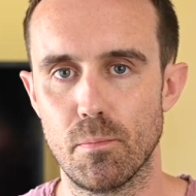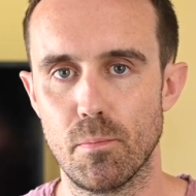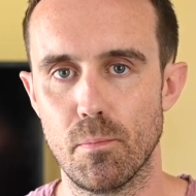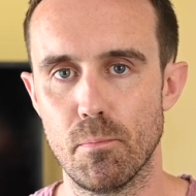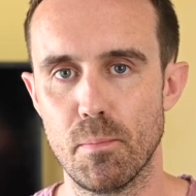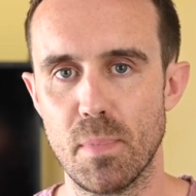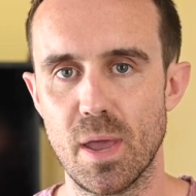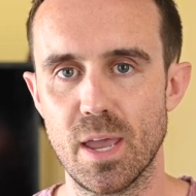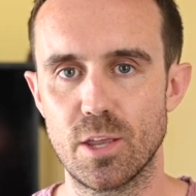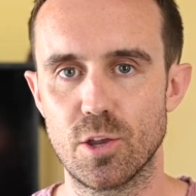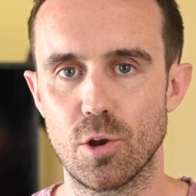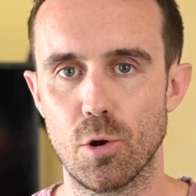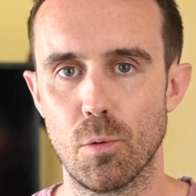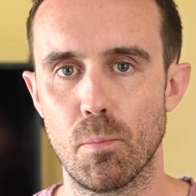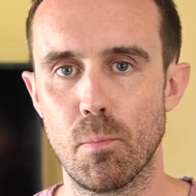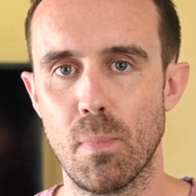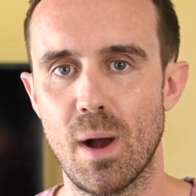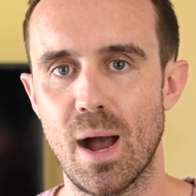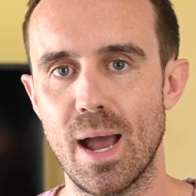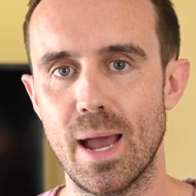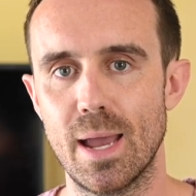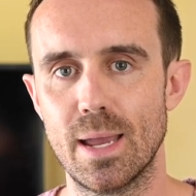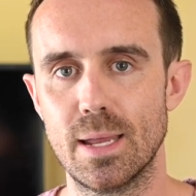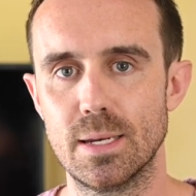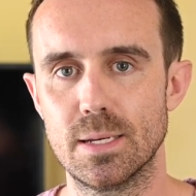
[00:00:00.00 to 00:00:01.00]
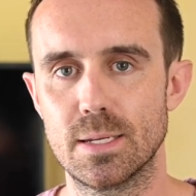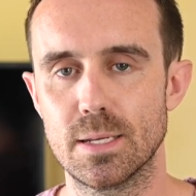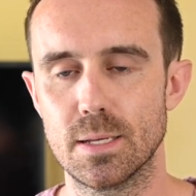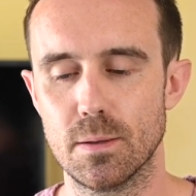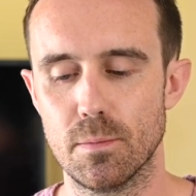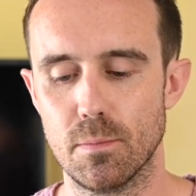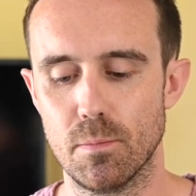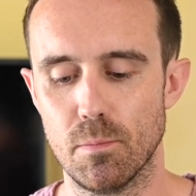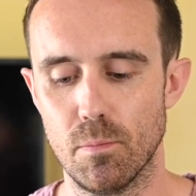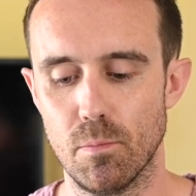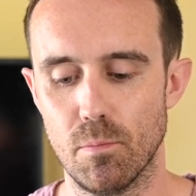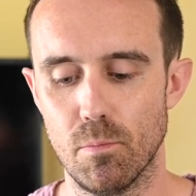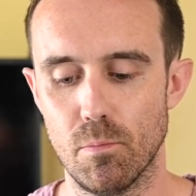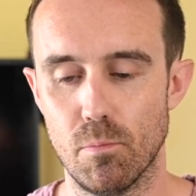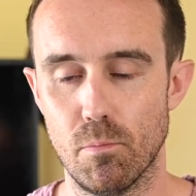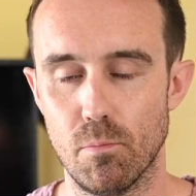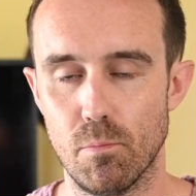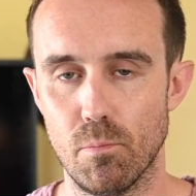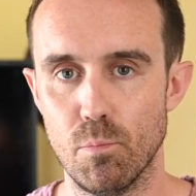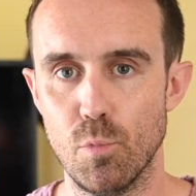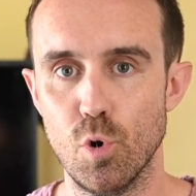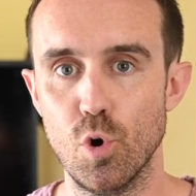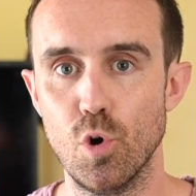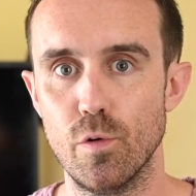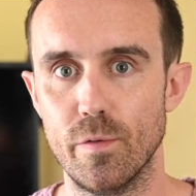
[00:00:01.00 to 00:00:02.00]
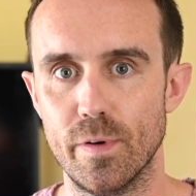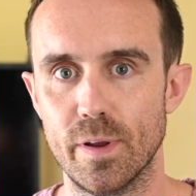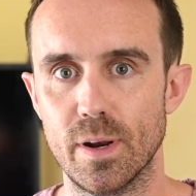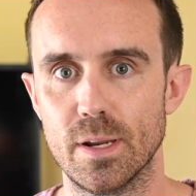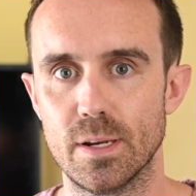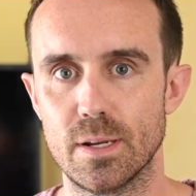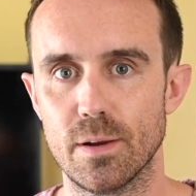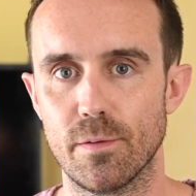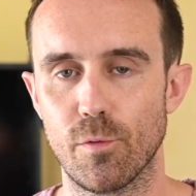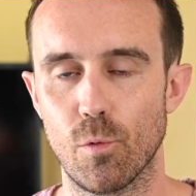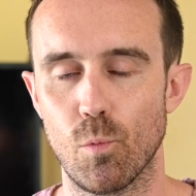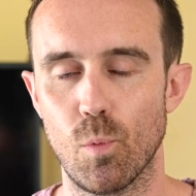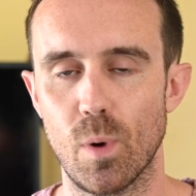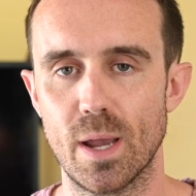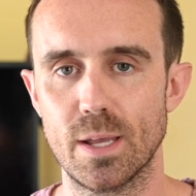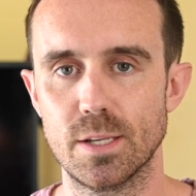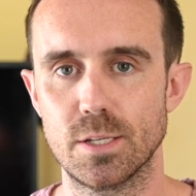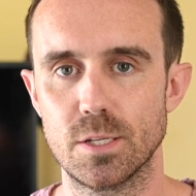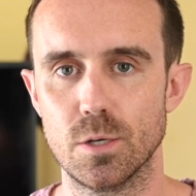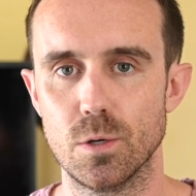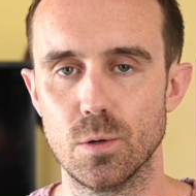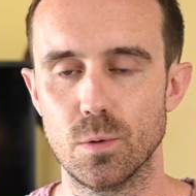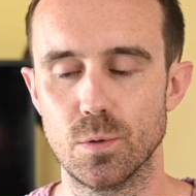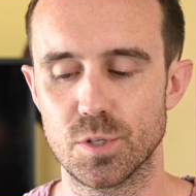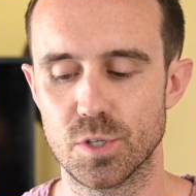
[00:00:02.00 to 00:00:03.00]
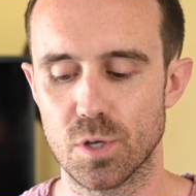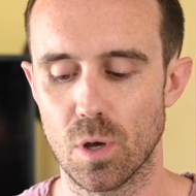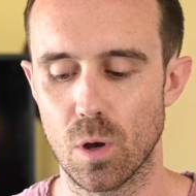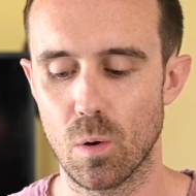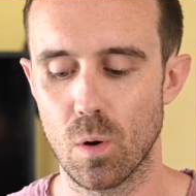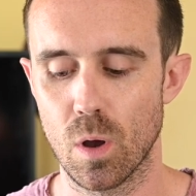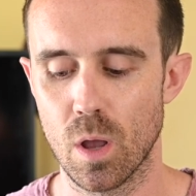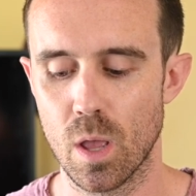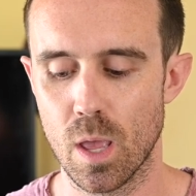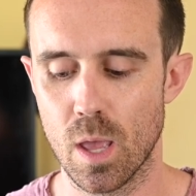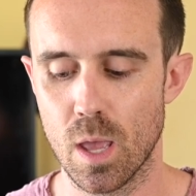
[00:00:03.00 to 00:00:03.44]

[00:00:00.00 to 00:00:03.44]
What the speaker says: make your mind move in a different way too. So